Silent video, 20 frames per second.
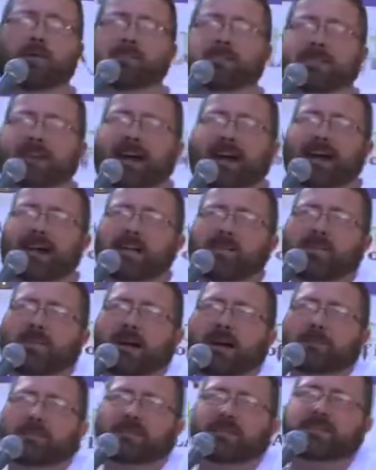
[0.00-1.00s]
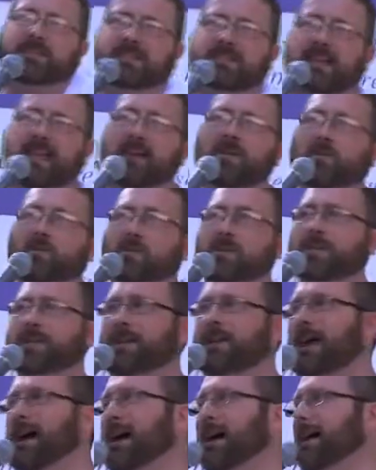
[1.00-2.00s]
was kind of upset
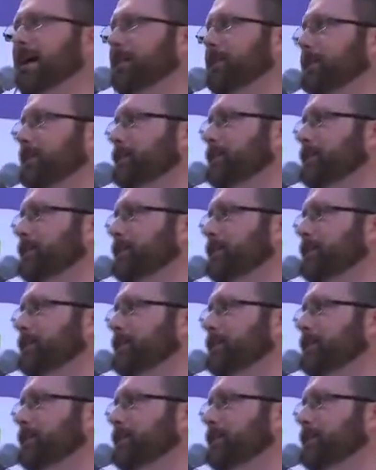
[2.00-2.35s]
with God